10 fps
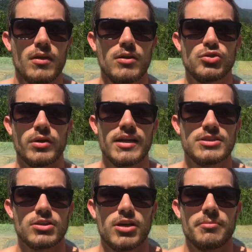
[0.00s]
should I
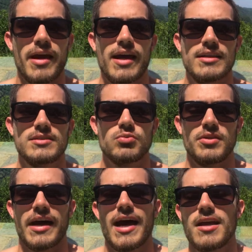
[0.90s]
start my ads
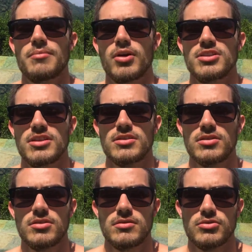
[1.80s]
with a higher
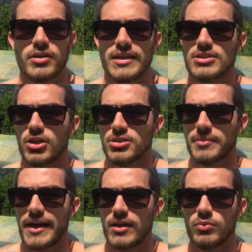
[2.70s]
budget? Should I start
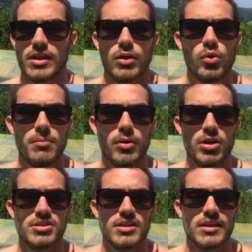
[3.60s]
my ad with a lower
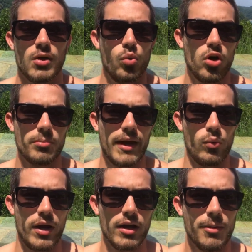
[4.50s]
budget and work my
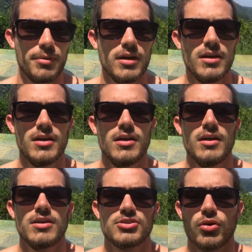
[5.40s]
way up?
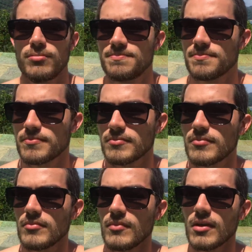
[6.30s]
So
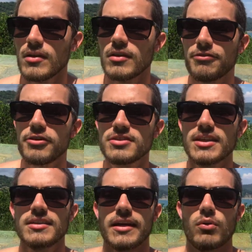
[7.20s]
the first
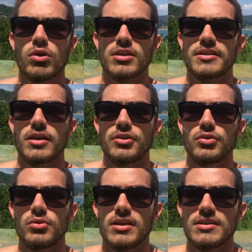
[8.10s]
thing that I want to tell
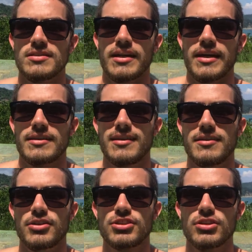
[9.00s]
you is that
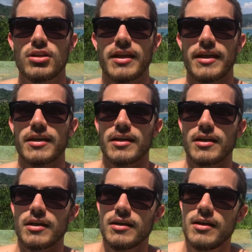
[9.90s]
there's not like
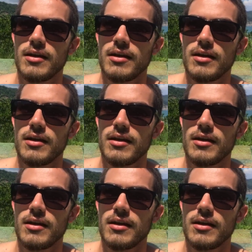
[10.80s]
a